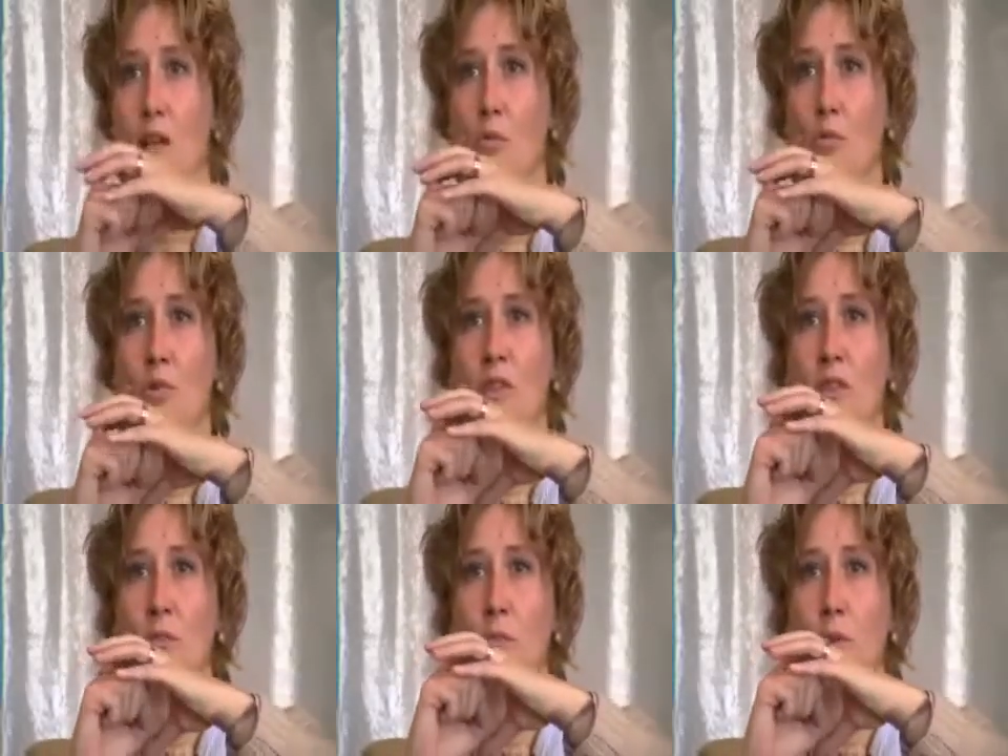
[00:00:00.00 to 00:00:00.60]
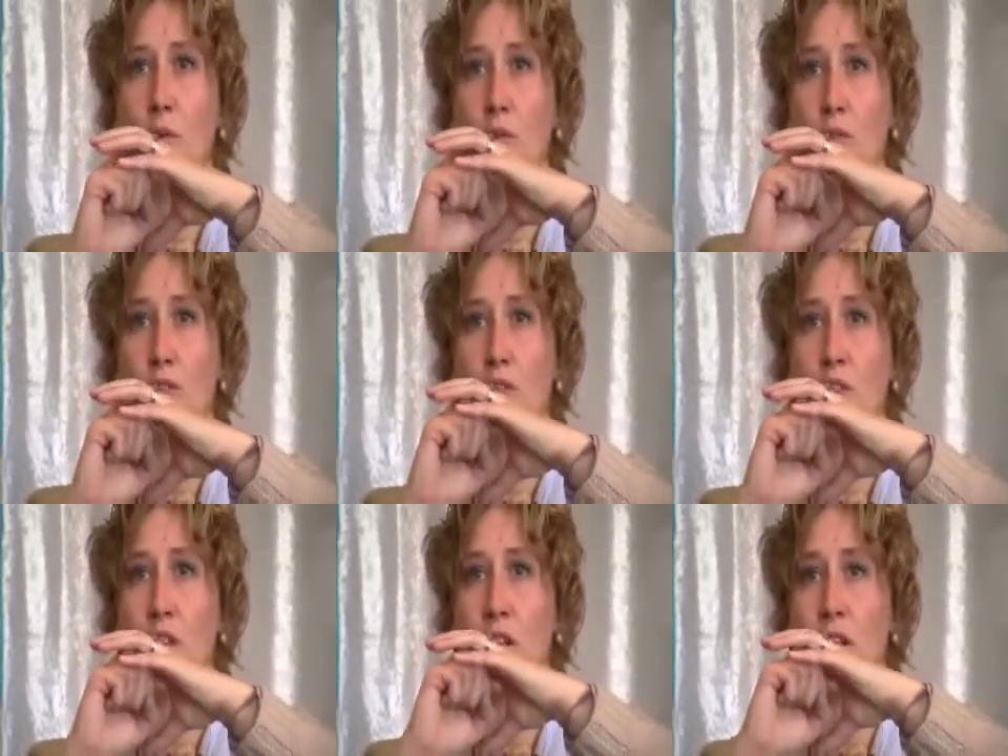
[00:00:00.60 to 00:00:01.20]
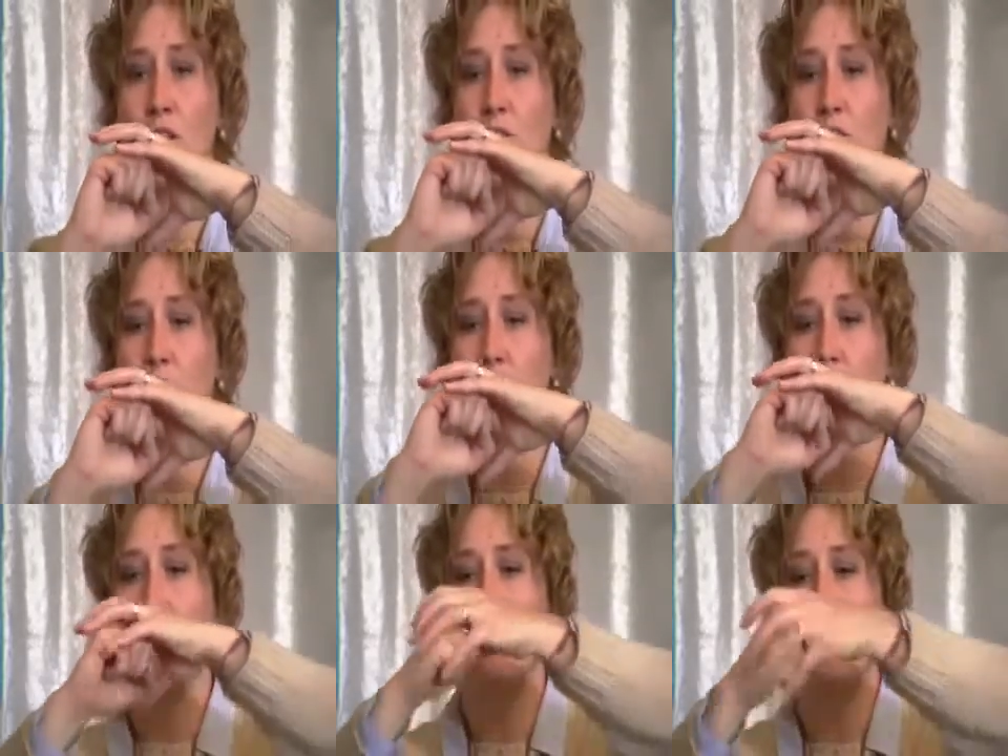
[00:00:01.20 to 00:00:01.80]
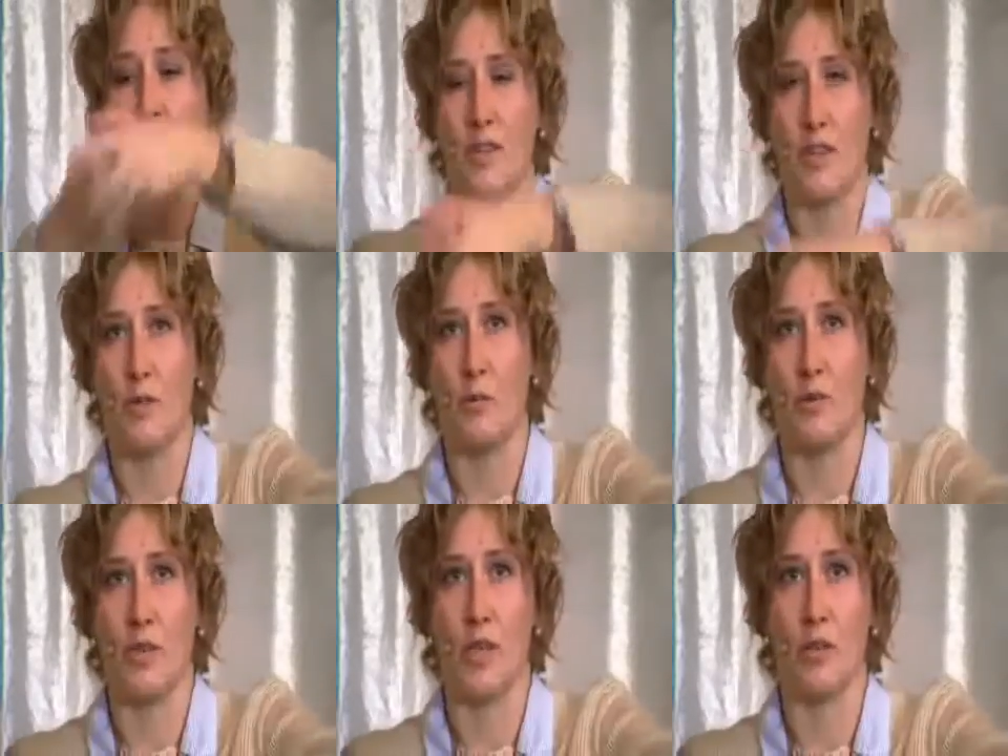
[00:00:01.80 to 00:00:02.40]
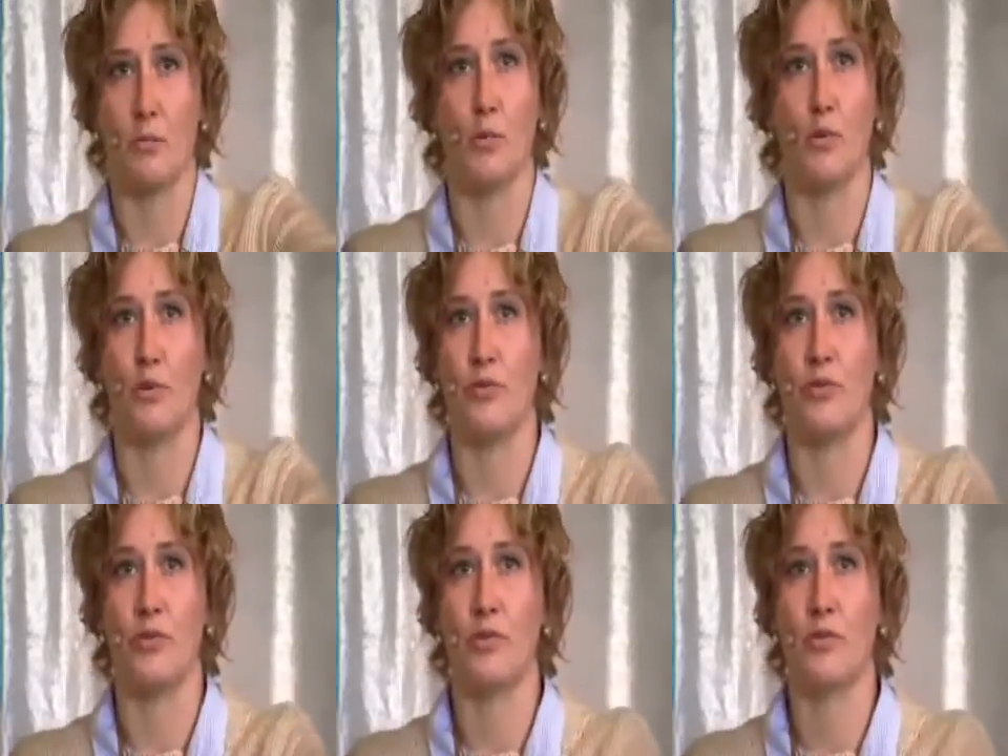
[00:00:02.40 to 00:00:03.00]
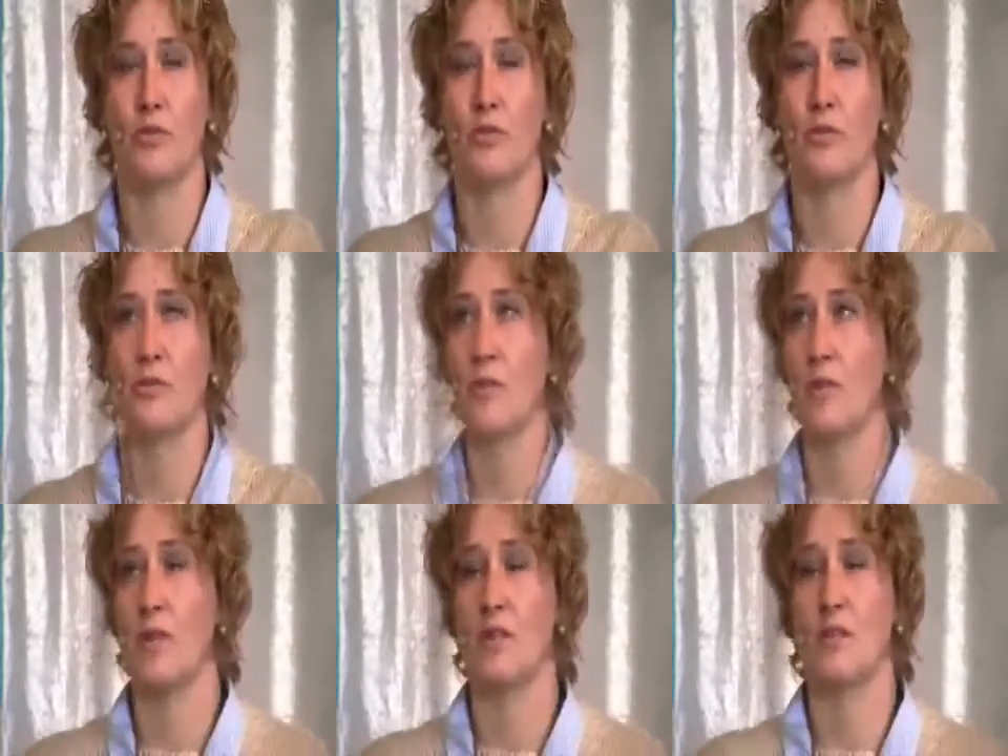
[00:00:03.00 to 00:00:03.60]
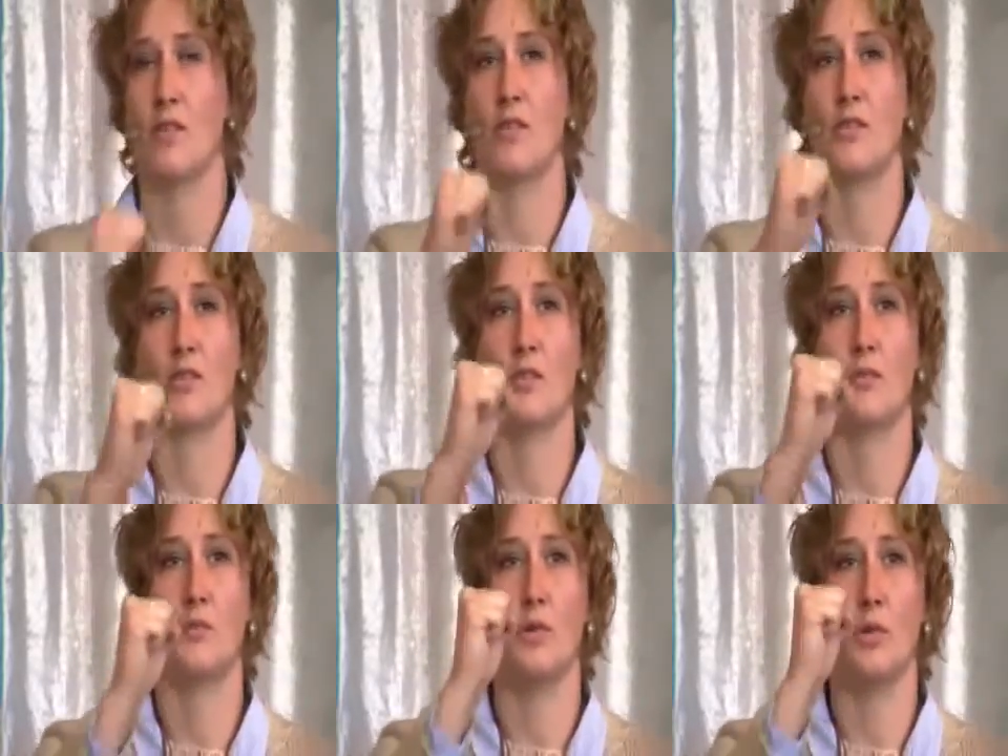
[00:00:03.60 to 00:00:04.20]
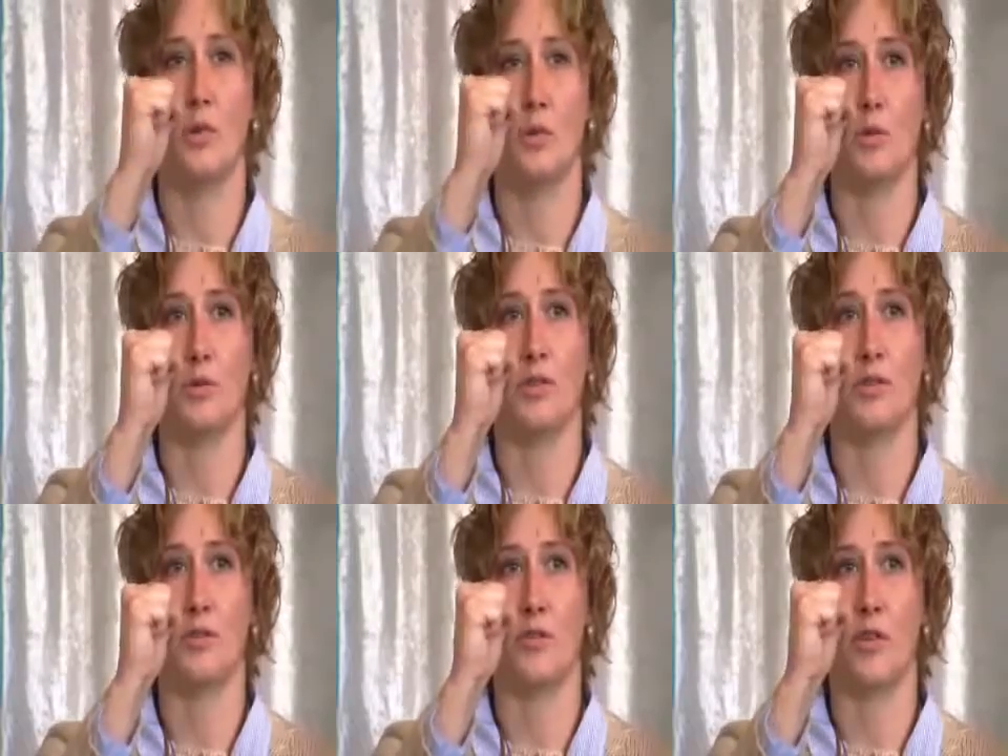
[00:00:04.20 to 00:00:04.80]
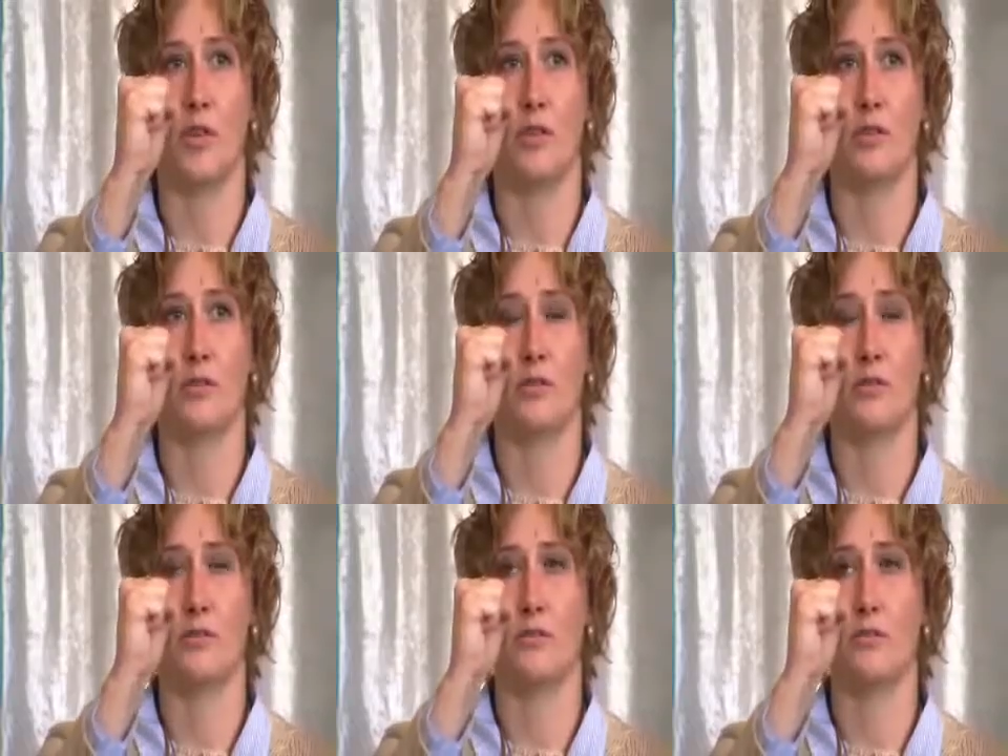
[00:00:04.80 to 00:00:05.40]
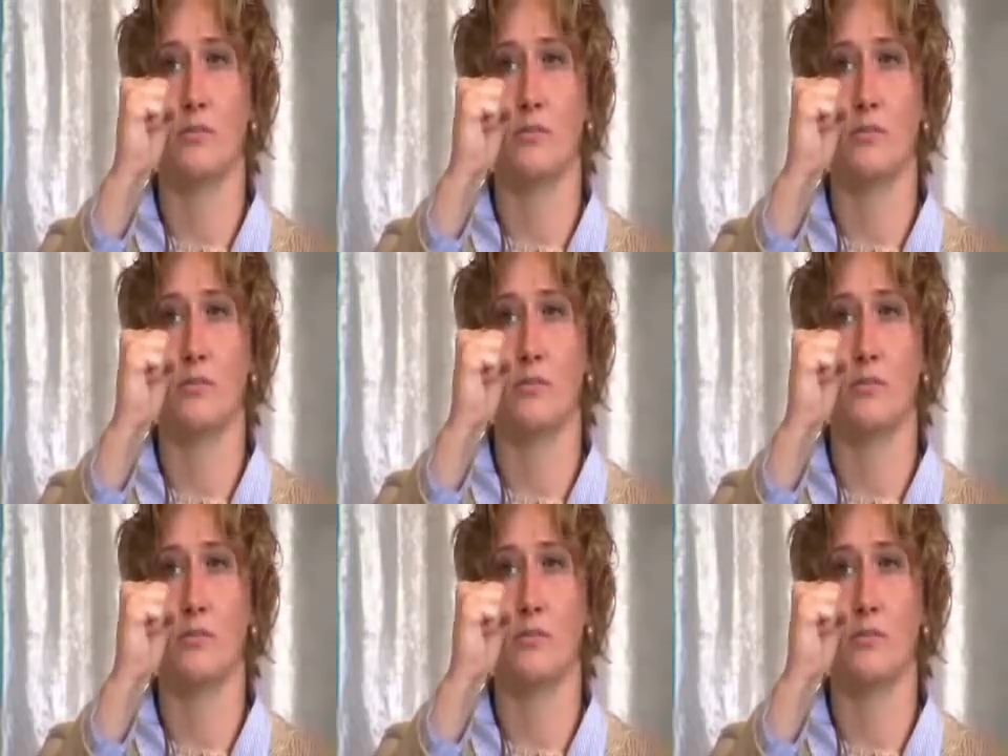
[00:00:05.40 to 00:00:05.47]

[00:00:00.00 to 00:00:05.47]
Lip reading: And when the poles change, everything will not move. The center will hold strong,